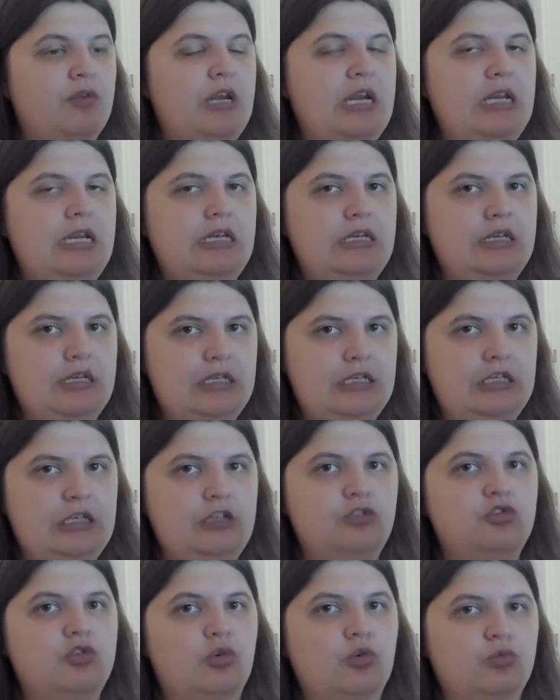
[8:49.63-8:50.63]
it
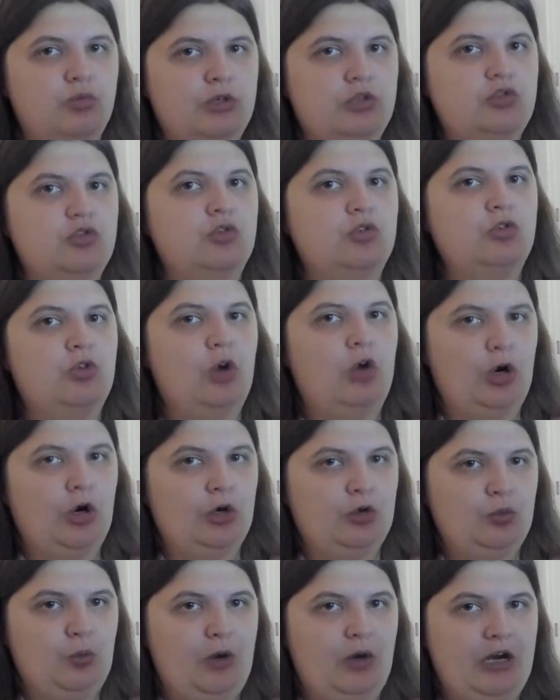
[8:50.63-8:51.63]
needs original
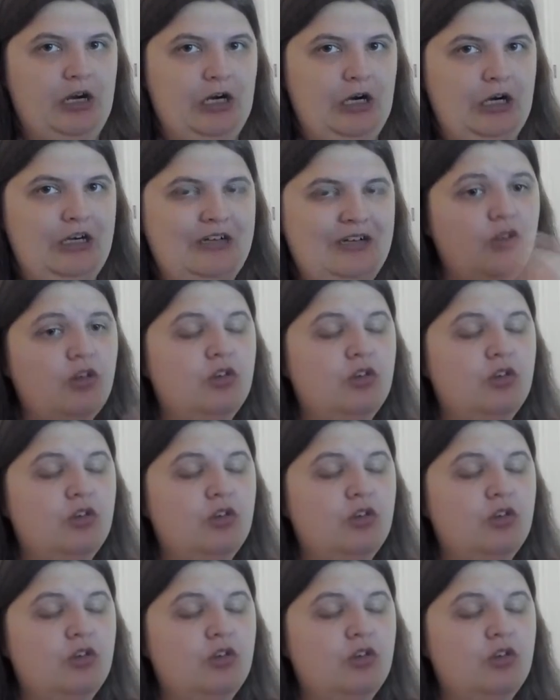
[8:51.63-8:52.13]
hardware.